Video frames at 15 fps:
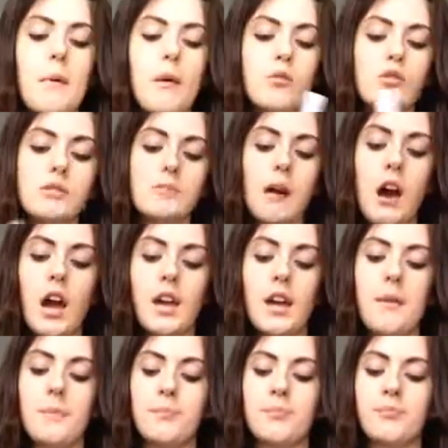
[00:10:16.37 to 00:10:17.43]
about my
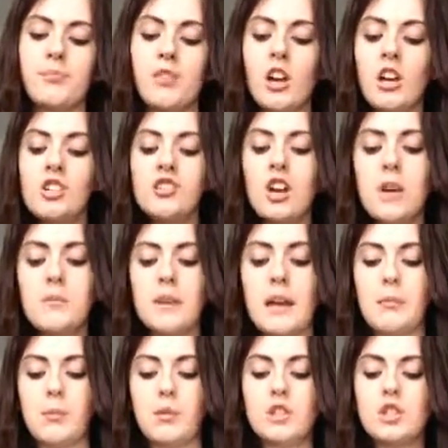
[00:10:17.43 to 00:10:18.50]

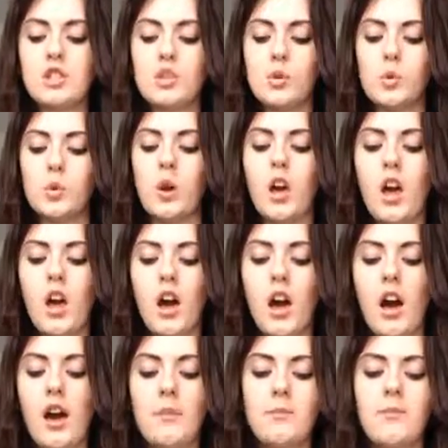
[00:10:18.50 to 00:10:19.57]
timetable at school.
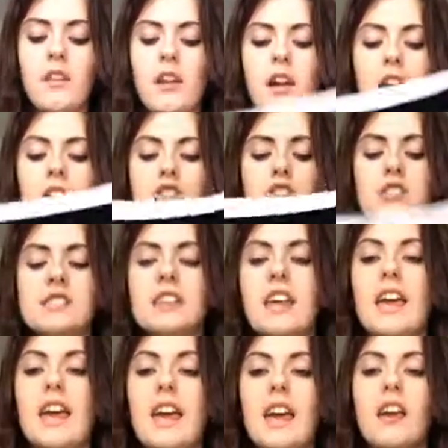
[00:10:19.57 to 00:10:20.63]
As you can see
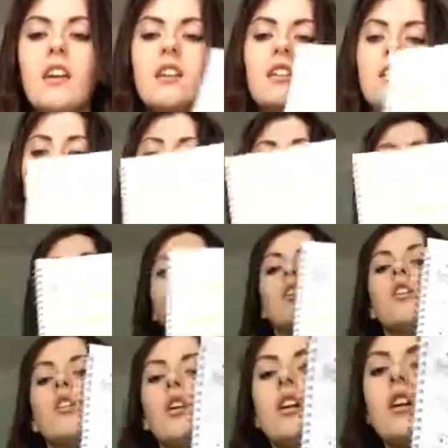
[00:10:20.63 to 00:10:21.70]
here,
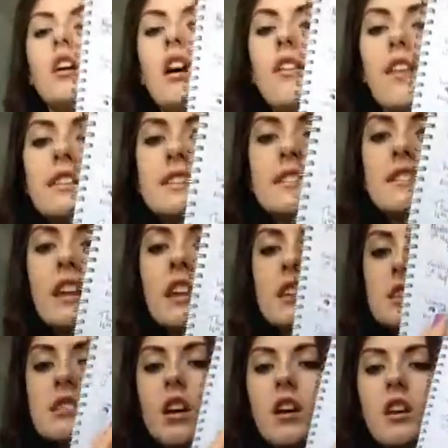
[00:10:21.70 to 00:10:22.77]
there's
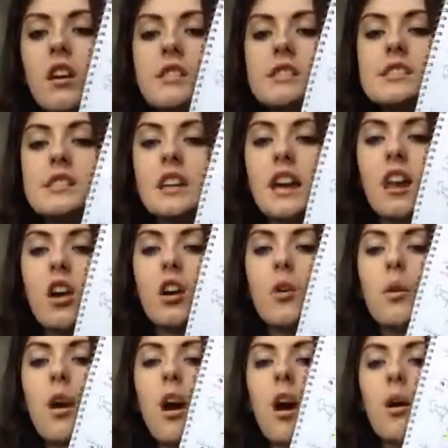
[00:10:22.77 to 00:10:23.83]
things highlighted in yellow
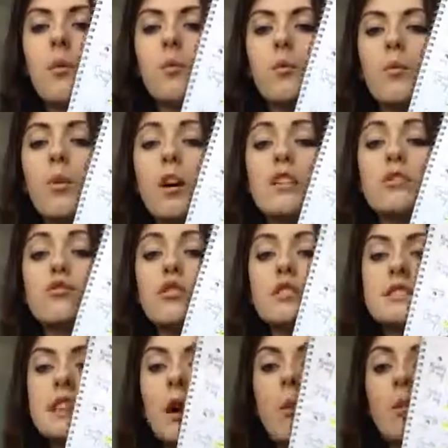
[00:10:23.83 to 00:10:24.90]
that I've
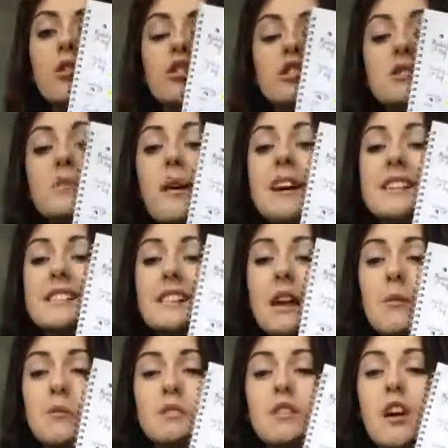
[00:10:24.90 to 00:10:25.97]
crossed out, which is my
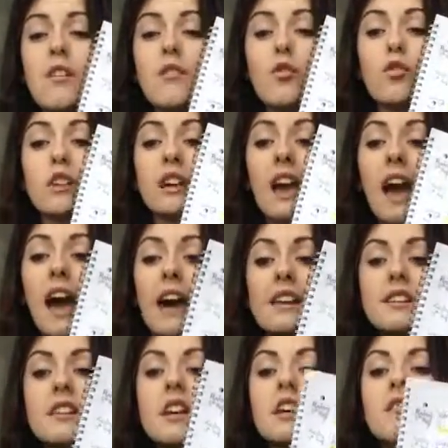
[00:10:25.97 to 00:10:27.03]
exams I've already had,
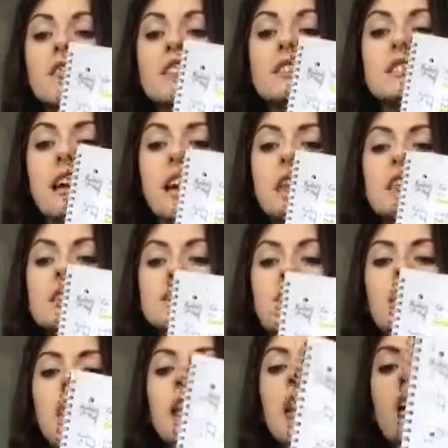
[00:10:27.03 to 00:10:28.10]
the dates,
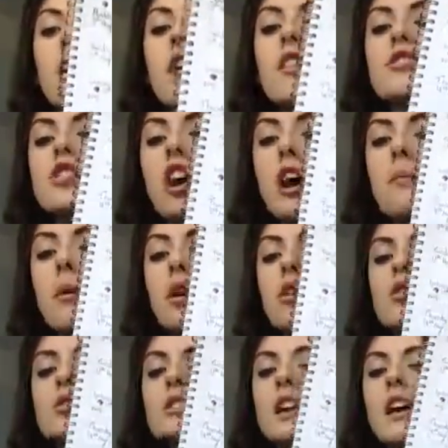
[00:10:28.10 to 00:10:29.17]
but here are
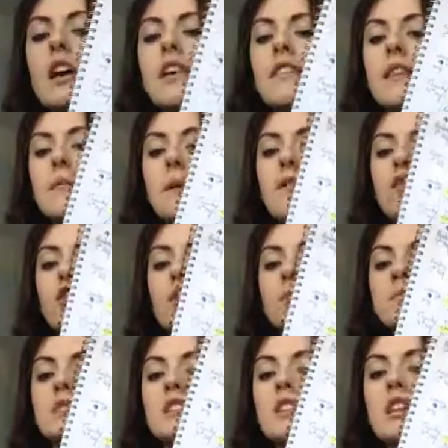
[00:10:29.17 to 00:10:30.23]
turbos in my
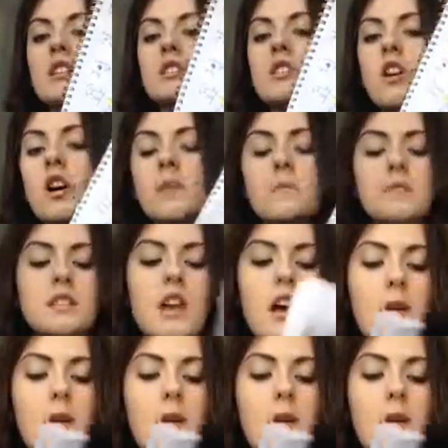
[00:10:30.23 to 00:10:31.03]
rooms and then times.